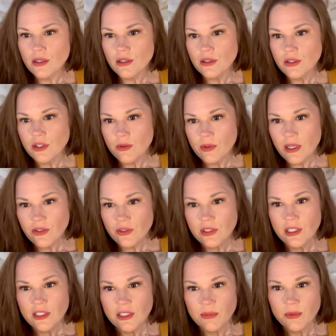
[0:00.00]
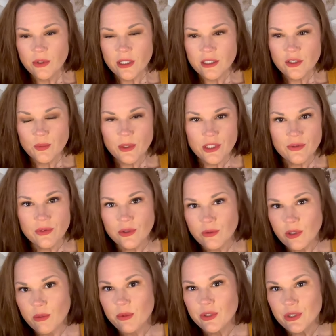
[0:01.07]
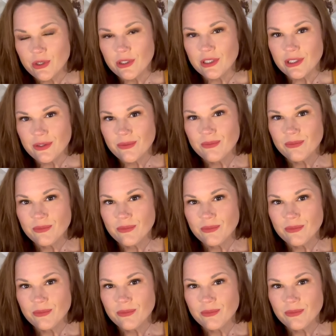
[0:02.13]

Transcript: You actually end up creating space for new opportunities.